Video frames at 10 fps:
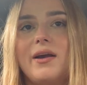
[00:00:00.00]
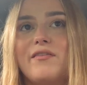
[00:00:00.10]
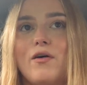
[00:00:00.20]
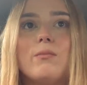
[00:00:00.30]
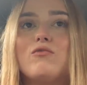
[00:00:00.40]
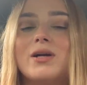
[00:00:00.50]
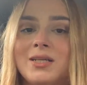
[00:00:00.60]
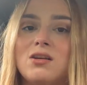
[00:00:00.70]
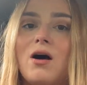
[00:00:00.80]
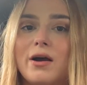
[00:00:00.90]
if I'm
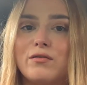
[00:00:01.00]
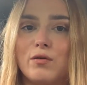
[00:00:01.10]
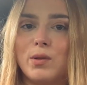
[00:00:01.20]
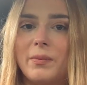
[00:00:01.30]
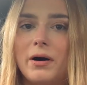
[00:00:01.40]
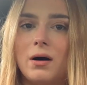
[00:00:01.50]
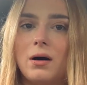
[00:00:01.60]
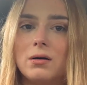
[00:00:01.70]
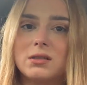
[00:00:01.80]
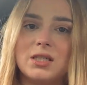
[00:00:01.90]
really tired from the
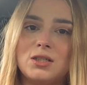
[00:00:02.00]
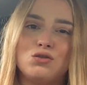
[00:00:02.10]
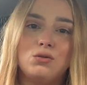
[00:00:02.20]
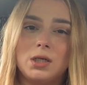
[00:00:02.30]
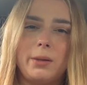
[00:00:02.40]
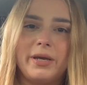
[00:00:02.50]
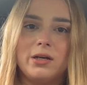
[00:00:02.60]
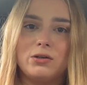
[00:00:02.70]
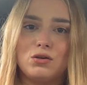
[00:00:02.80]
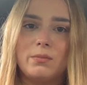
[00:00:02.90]
parks, it's not going to be a
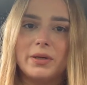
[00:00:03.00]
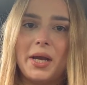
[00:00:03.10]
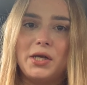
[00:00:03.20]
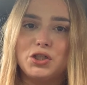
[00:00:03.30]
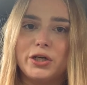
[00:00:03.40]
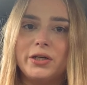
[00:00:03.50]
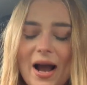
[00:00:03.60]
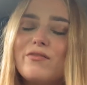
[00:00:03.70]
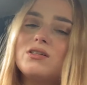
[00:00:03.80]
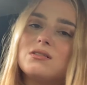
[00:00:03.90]
good combination. I
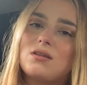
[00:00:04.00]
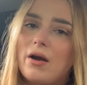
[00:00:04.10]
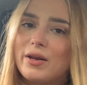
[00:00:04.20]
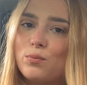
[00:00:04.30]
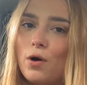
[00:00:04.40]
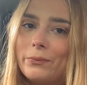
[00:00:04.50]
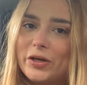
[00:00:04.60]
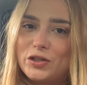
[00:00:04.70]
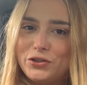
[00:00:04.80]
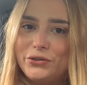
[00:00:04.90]
haven't decided what I'm
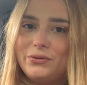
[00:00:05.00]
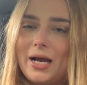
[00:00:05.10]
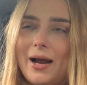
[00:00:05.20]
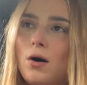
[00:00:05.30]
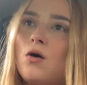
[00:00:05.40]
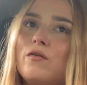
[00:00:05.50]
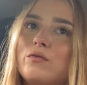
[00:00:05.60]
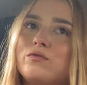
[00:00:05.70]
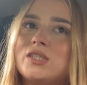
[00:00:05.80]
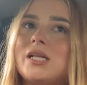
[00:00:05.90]
going to do yet. I
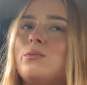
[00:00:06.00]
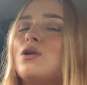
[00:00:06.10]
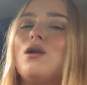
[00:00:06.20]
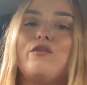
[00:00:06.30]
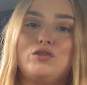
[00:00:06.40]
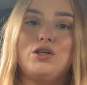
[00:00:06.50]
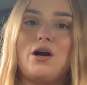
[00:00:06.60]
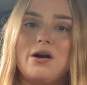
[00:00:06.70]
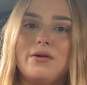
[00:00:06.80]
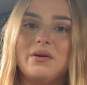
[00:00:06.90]
obviously would love to
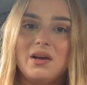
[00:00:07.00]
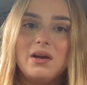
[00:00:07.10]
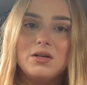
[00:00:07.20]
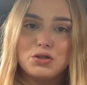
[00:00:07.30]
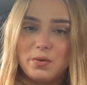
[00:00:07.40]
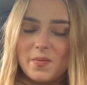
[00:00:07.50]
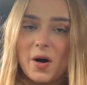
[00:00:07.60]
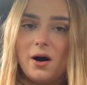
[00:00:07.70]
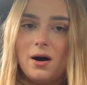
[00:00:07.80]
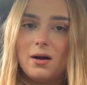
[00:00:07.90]
go to a
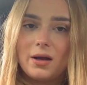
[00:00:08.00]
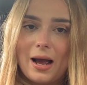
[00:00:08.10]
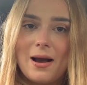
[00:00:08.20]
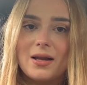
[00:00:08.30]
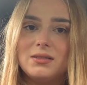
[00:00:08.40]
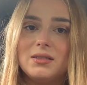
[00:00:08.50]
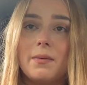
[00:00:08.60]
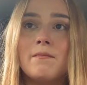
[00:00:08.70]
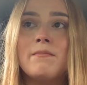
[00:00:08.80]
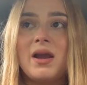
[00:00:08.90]
park and
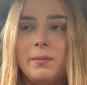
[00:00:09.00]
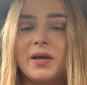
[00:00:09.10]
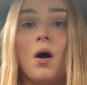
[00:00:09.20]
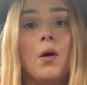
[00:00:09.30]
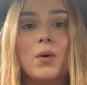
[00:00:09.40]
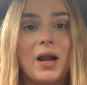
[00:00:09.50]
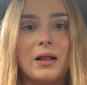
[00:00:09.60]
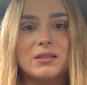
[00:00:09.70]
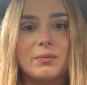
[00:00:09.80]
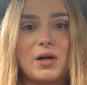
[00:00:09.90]
maybe I will
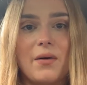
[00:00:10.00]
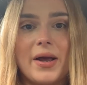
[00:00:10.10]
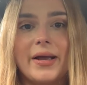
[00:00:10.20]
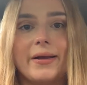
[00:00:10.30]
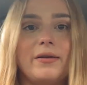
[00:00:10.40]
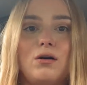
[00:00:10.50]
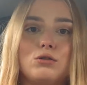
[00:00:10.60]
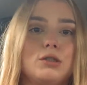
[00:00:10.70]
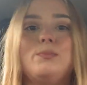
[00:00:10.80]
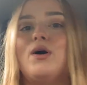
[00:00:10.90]
end up going and I'll
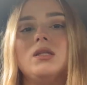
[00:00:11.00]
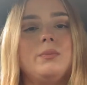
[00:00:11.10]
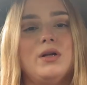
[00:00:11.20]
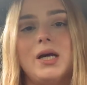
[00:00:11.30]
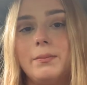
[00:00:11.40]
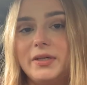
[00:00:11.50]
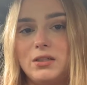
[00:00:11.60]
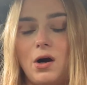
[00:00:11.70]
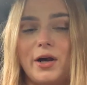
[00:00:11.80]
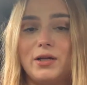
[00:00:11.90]
just bite the bullet and be
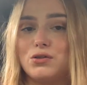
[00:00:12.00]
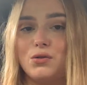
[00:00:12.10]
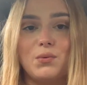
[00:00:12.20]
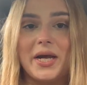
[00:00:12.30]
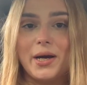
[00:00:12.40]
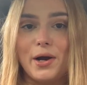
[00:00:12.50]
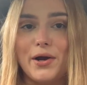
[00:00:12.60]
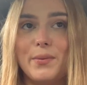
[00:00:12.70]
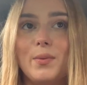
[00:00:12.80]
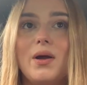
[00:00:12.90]
tired on the way
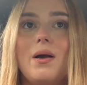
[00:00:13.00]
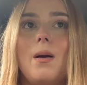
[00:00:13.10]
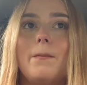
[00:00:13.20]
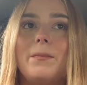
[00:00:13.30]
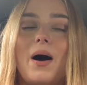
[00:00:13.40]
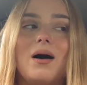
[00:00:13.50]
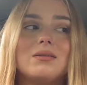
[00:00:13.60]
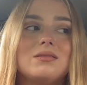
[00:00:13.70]
home but